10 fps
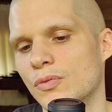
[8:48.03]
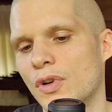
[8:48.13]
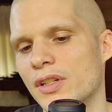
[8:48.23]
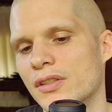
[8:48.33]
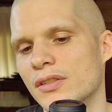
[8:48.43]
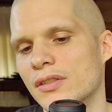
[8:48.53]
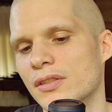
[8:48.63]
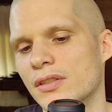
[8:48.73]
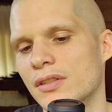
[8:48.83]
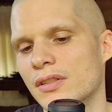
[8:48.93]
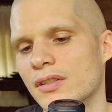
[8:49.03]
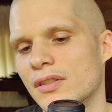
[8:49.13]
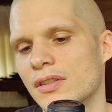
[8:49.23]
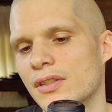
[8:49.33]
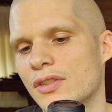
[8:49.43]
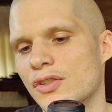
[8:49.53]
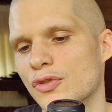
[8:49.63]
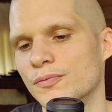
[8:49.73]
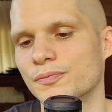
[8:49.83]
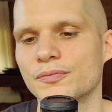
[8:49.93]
1, 2.